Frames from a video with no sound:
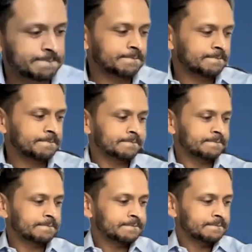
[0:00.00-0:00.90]
to know more
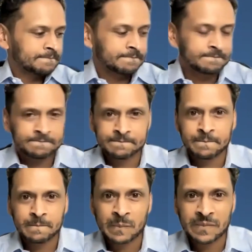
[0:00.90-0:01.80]
about SmartPath.
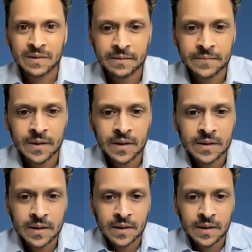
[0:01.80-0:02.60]
Okay.